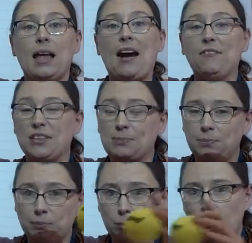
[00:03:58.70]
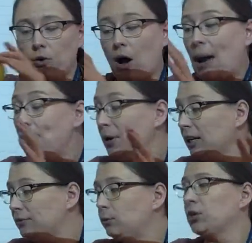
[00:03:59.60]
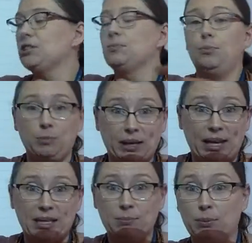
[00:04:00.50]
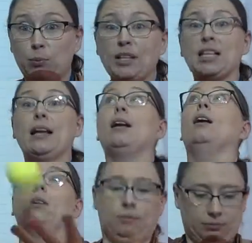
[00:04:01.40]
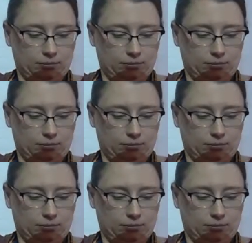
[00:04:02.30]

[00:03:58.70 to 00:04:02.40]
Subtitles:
I'm putting a force with my hand in, but once I let go,